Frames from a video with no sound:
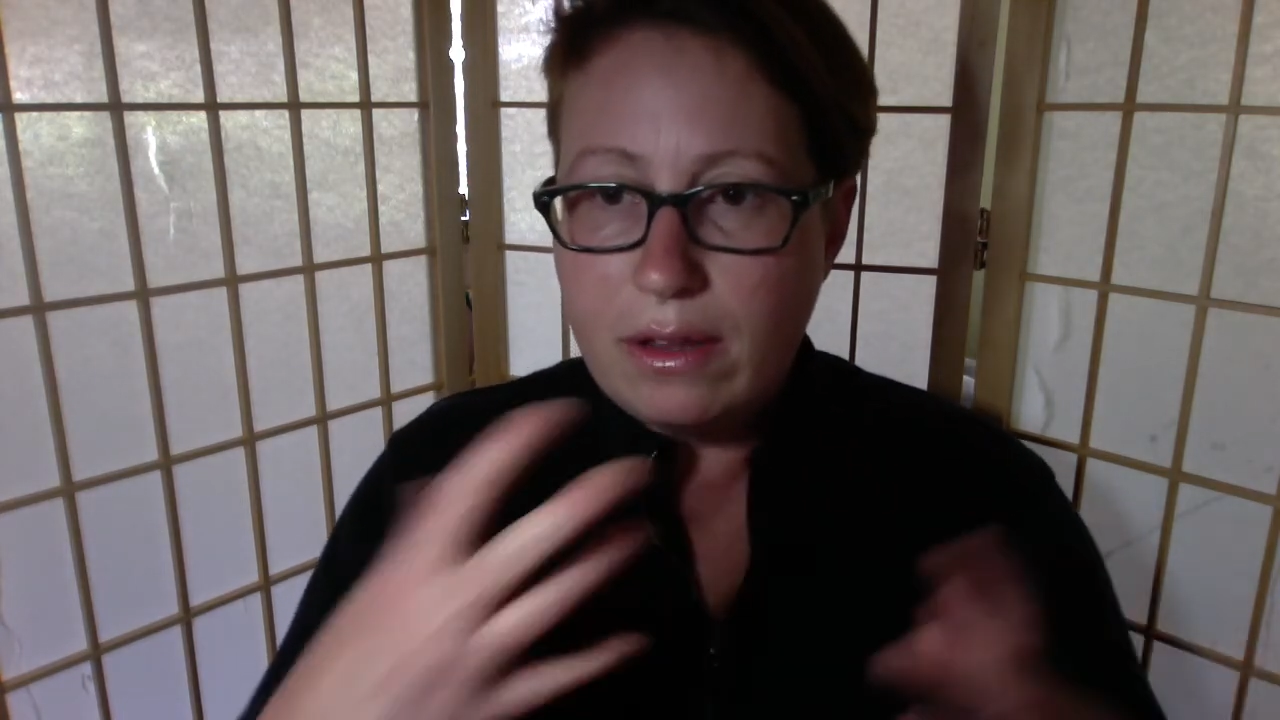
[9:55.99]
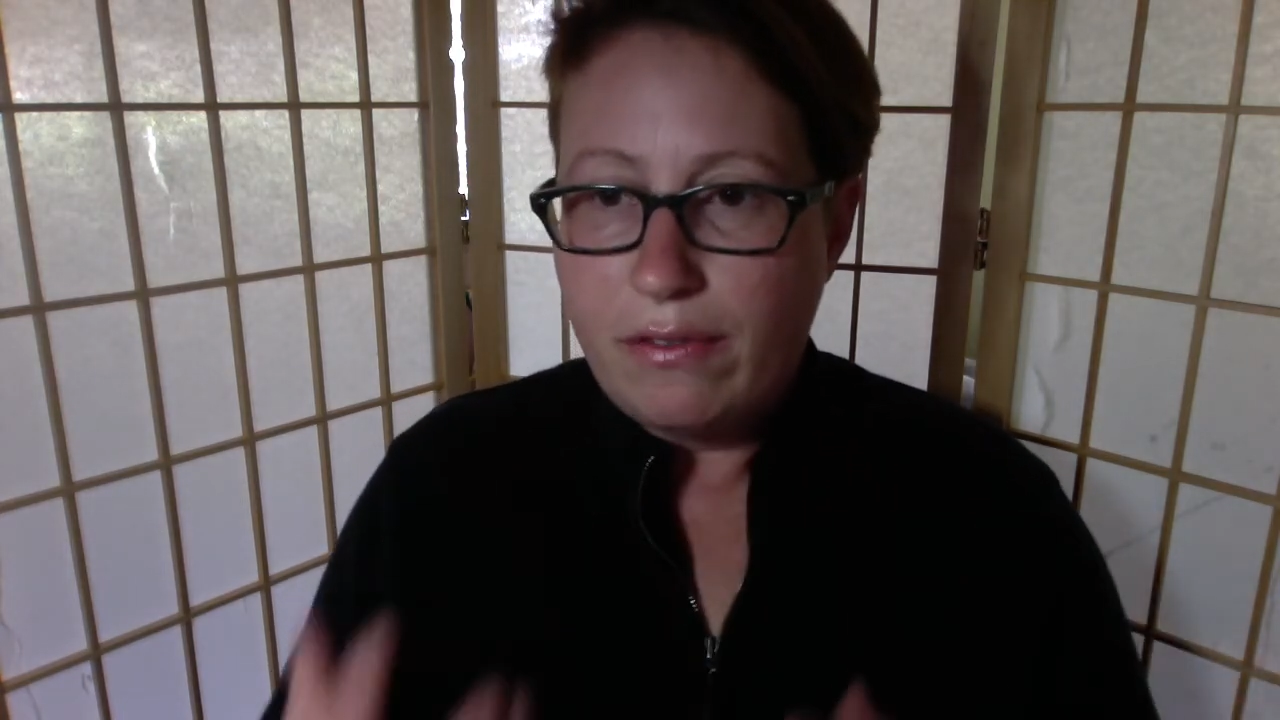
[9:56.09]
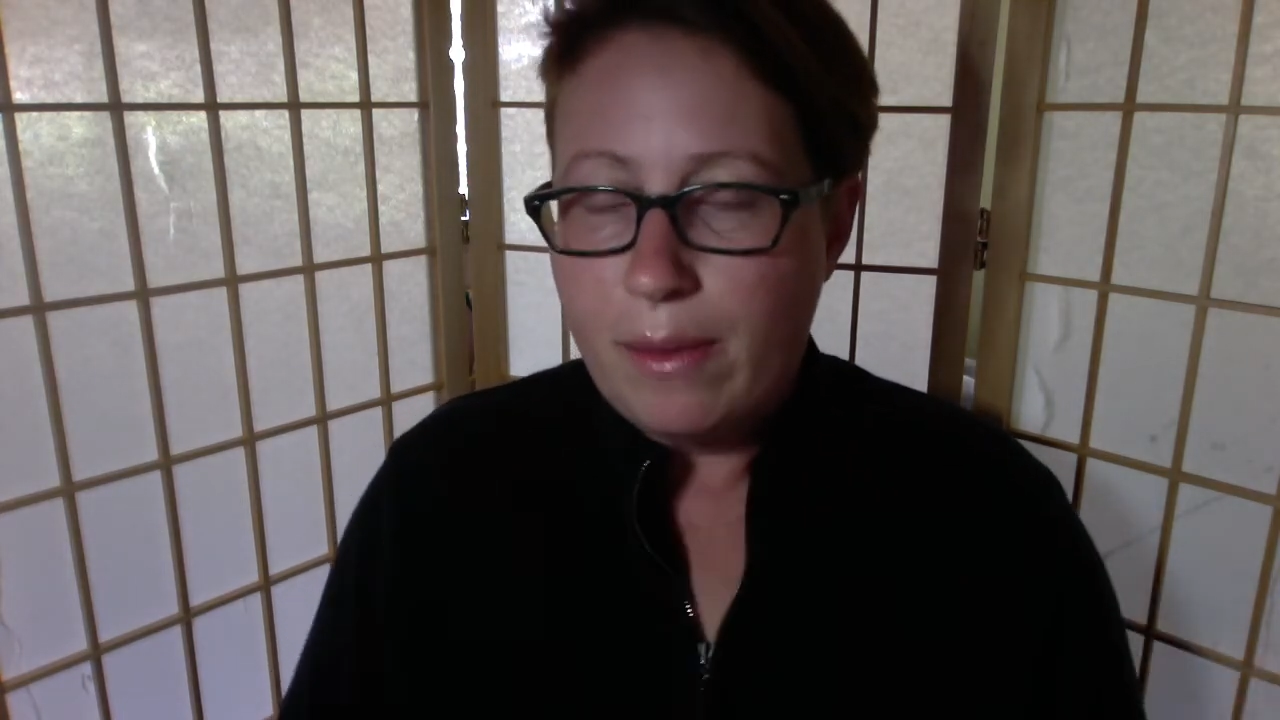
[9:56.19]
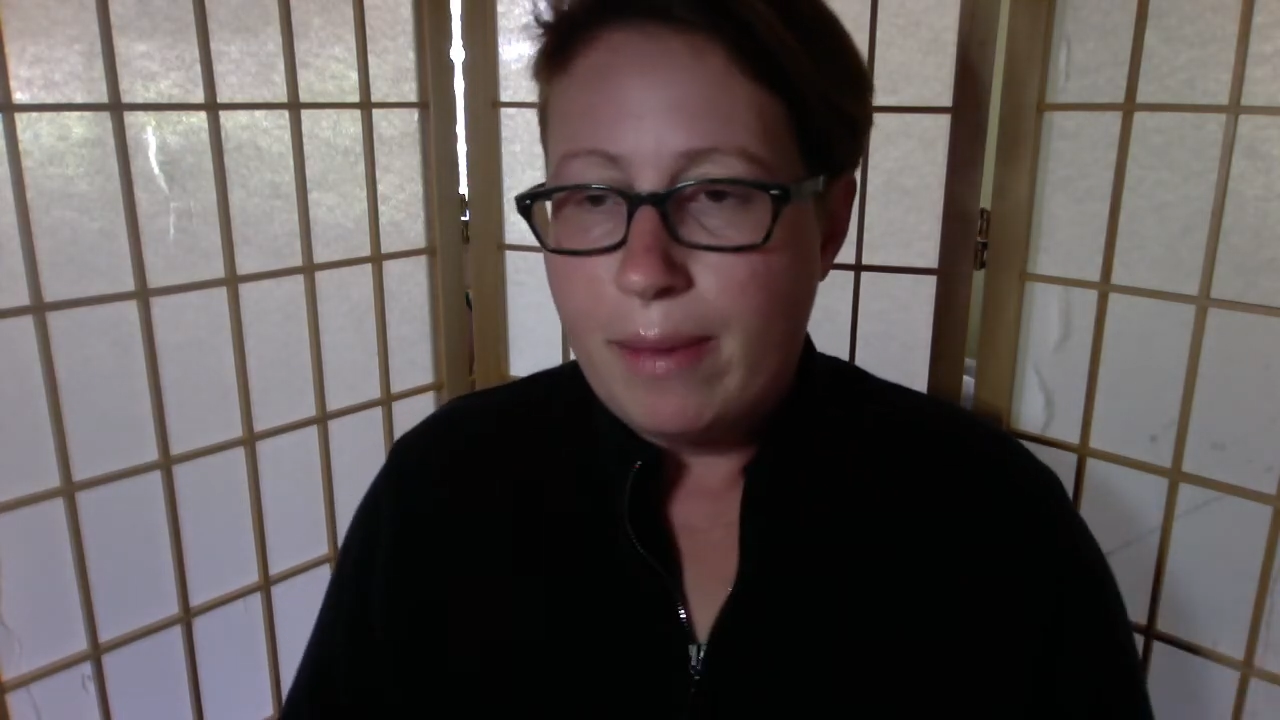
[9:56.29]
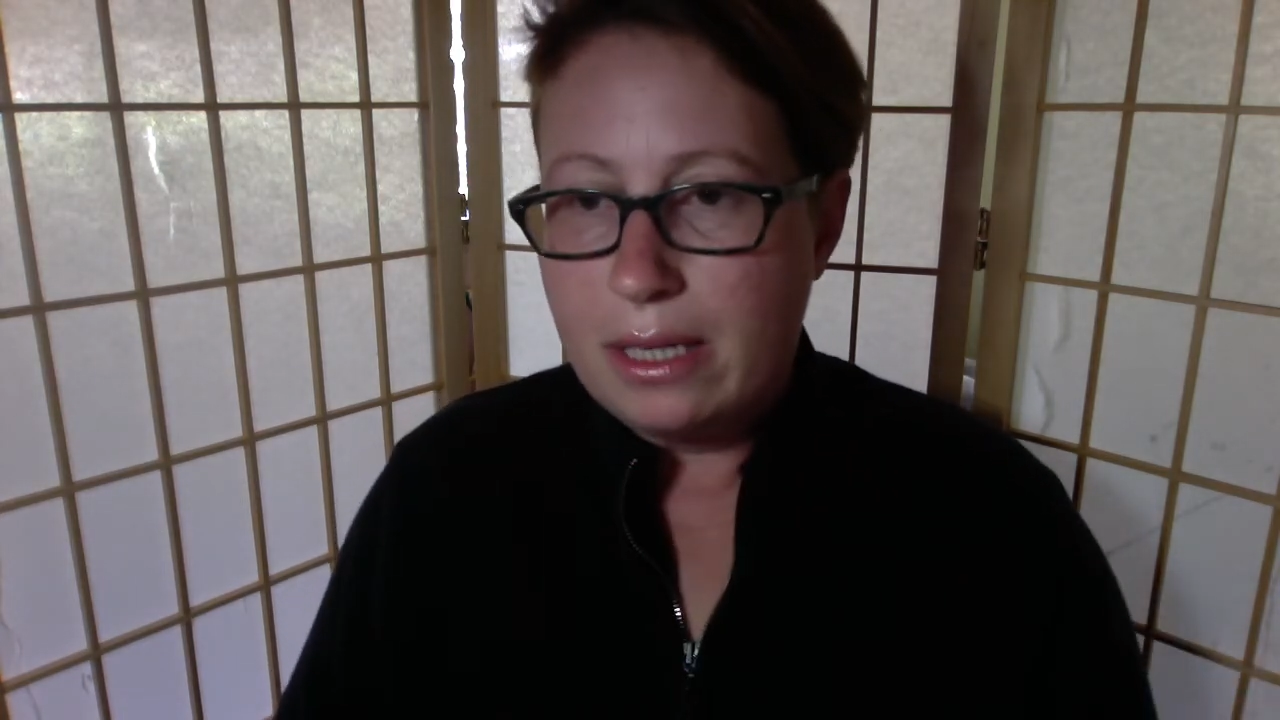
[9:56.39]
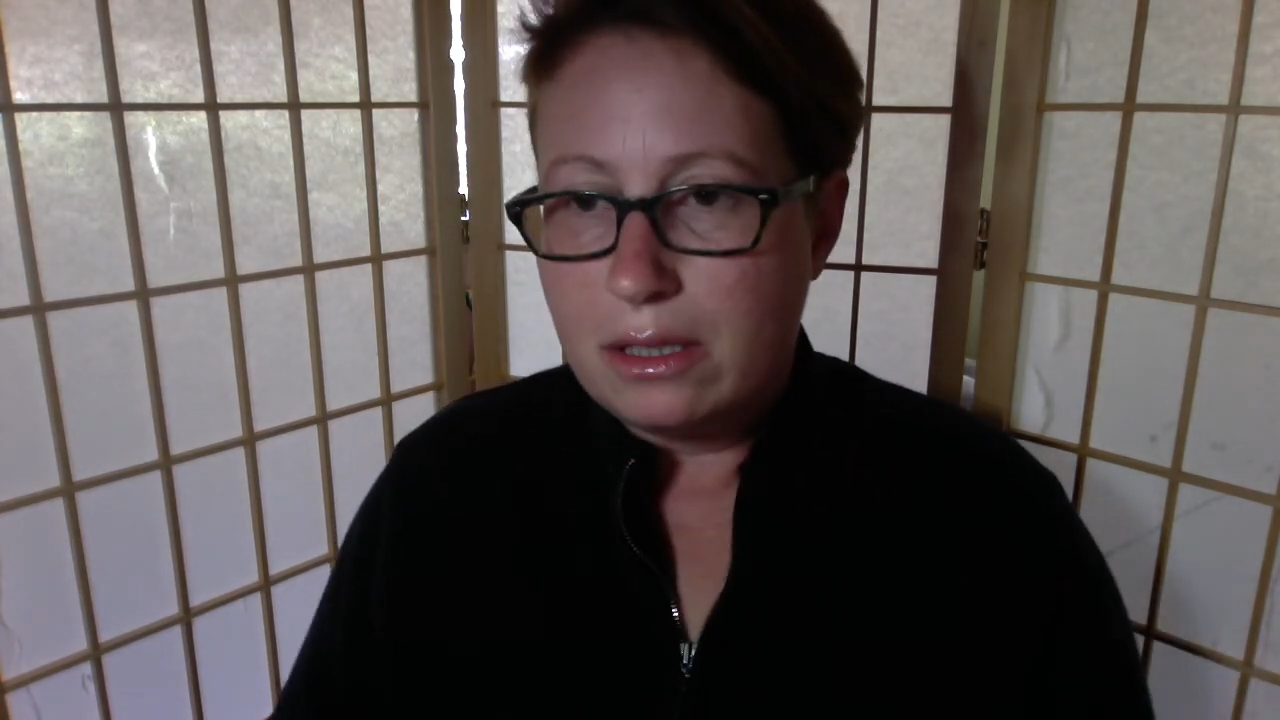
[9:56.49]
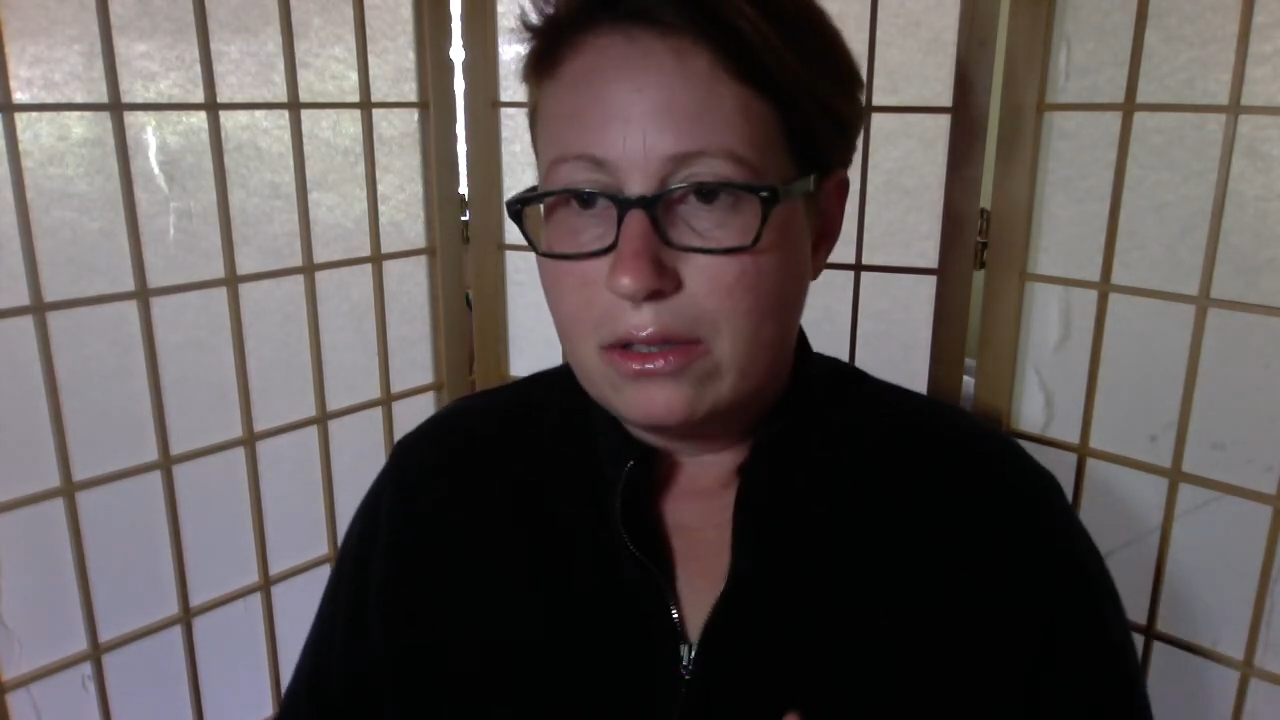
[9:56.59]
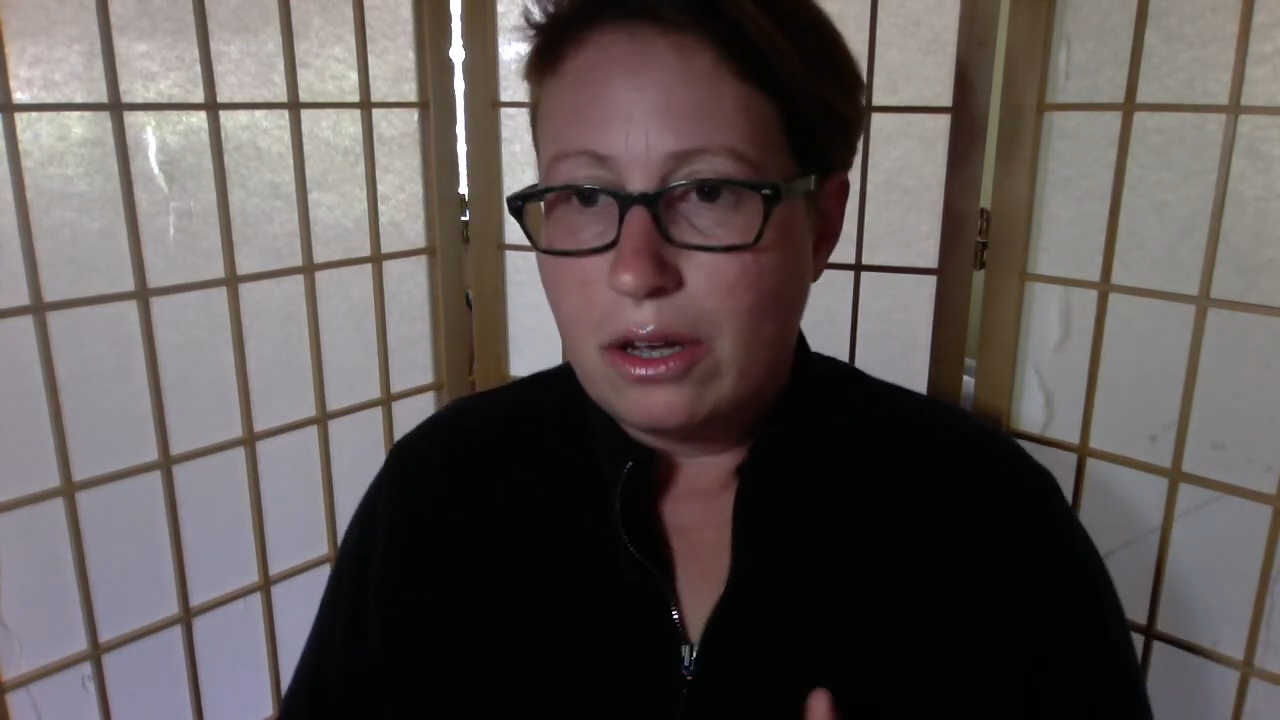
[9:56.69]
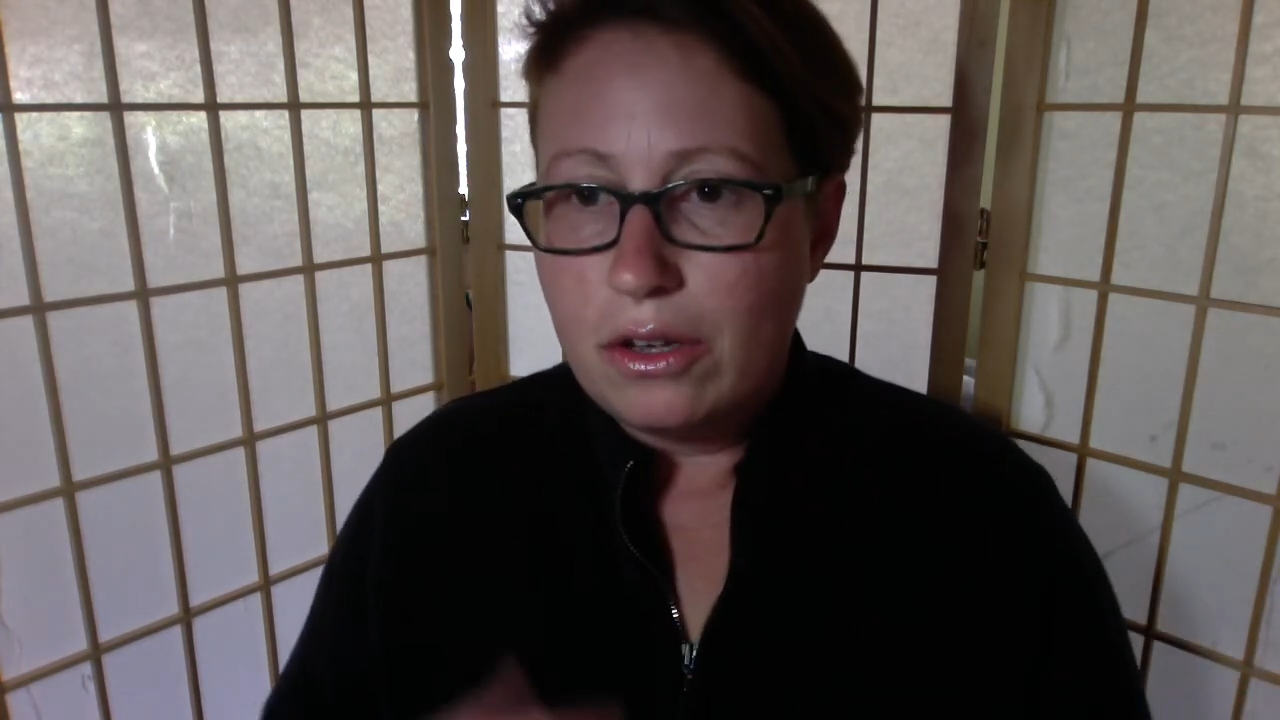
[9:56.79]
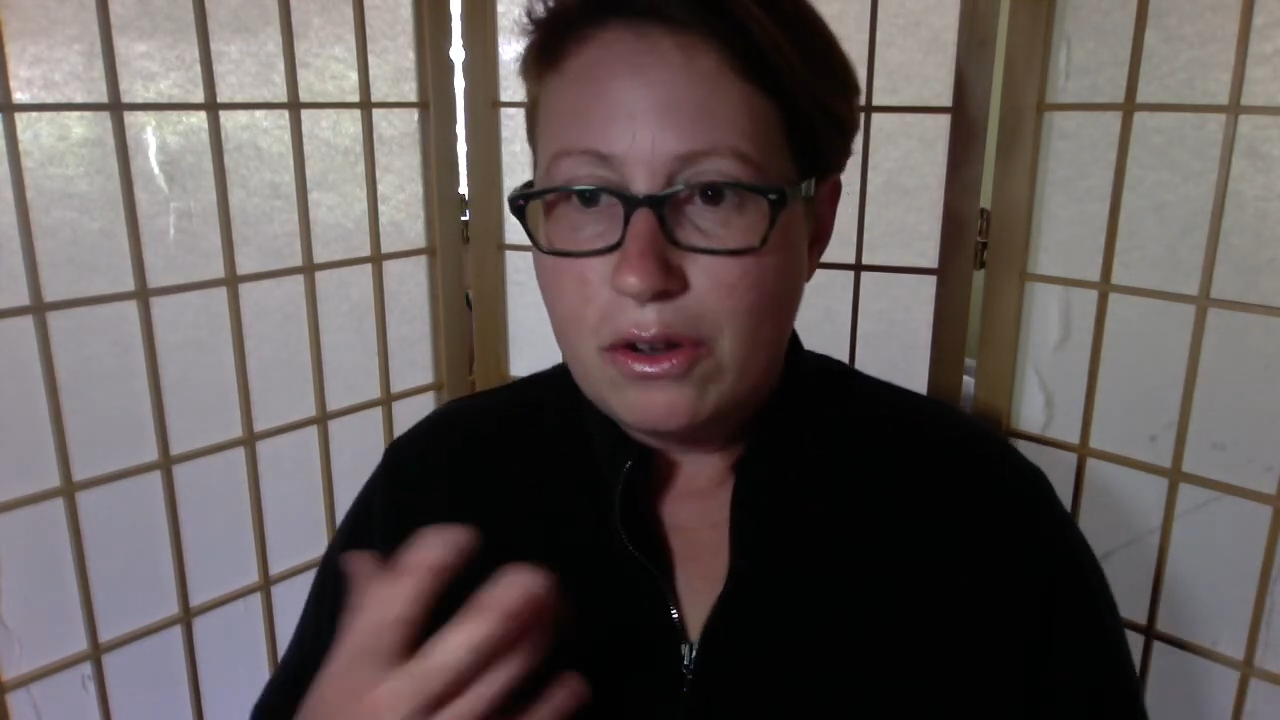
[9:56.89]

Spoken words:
the fenbendazole,